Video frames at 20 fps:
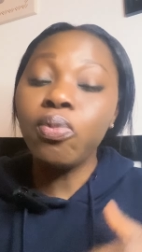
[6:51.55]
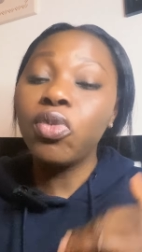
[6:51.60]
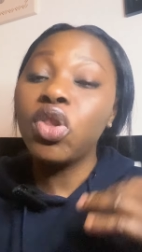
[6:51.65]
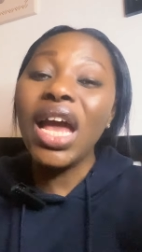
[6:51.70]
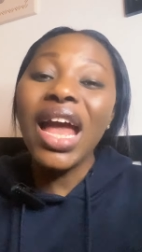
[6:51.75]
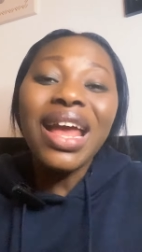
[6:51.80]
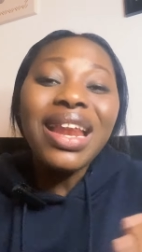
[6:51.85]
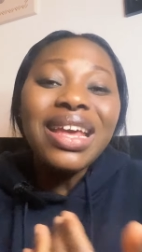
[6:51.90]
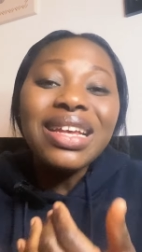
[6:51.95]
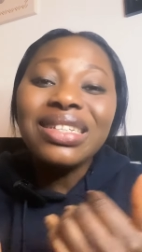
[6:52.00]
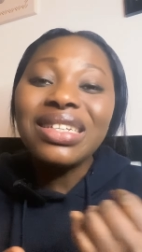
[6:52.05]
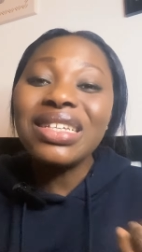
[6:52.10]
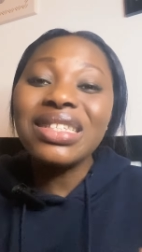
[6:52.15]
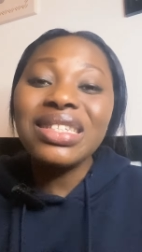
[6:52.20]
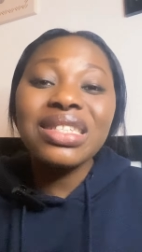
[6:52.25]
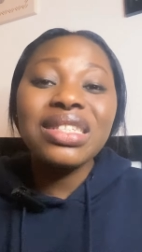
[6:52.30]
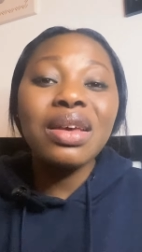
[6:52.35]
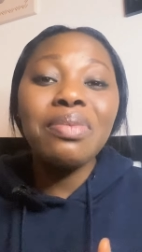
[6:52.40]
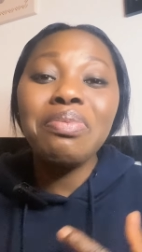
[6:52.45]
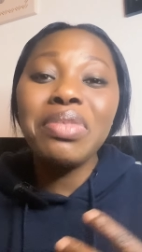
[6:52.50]
The NHS
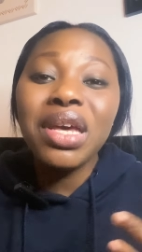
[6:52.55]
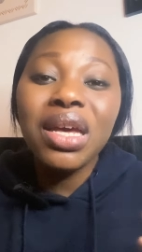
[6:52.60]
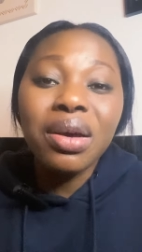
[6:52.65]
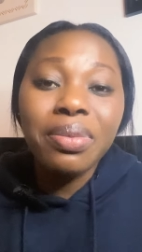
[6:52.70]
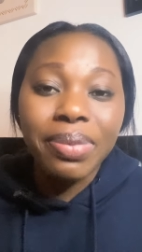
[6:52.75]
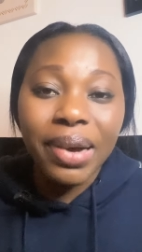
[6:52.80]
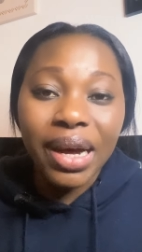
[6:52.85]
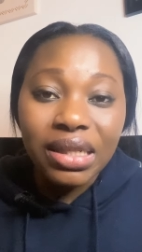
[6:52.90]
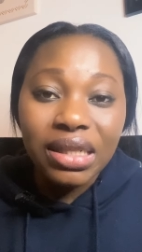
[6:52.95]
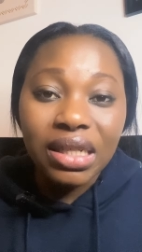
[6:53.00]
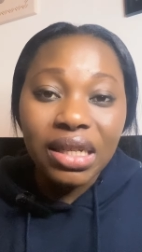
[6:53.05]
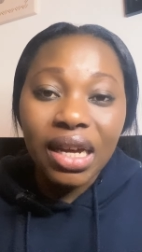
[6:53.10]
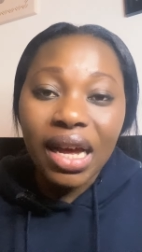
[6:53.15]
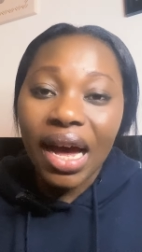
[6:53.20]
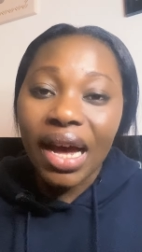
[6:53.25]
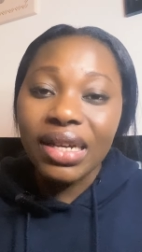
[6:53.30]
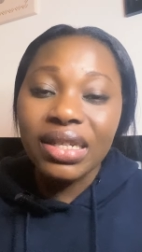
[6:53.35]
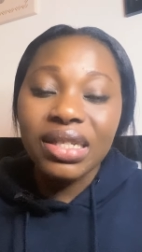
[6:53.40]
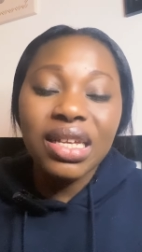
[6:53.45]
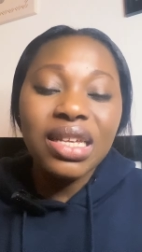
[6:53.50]
is a bigger body,
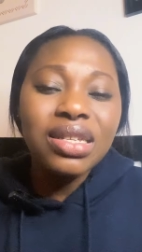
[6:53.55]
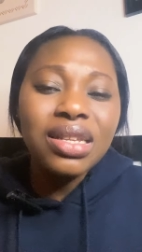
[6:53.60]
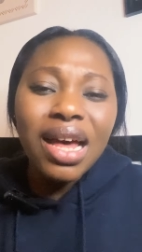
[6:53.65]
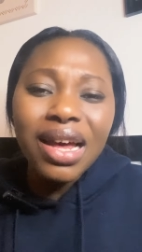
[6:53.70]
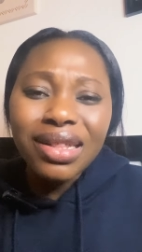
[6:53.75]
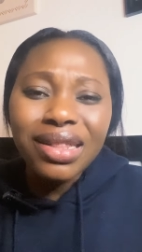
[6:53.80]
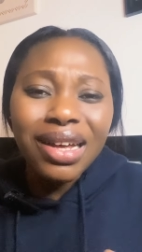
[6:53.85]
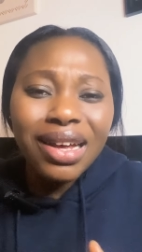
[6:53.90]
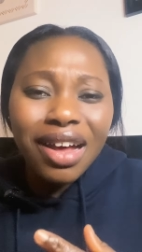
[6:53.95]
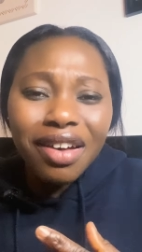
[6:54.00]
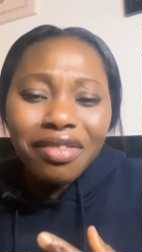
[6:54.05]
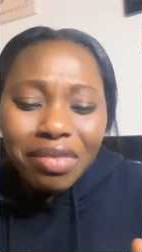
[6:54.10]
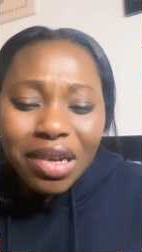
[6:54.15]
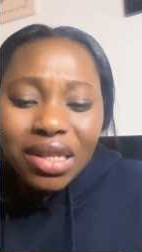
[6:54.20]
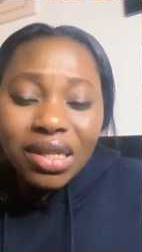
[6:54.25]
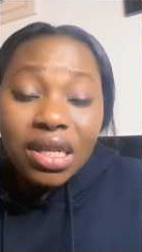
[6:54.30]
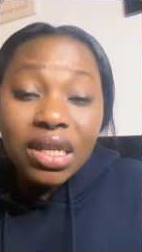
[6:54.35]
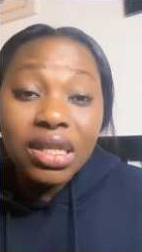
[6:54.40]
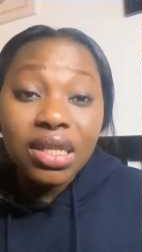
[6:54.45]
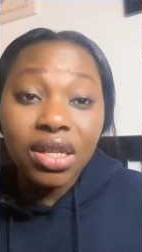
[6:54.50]
guys. It's like the
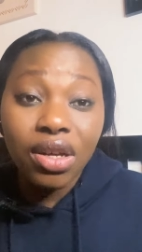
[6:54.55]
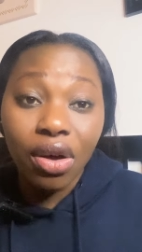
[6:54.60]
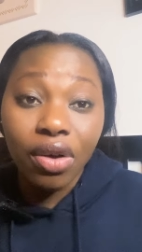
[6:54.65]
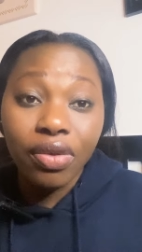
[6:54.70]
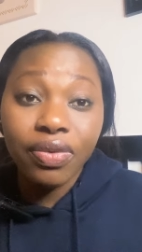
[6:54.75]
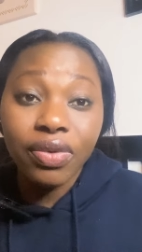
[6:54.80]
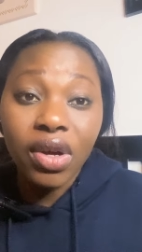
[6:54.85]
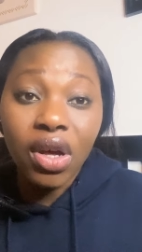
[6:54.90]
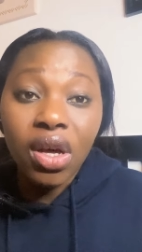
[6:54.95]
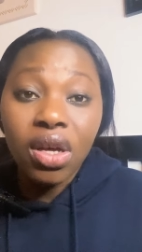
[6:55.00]
government itself.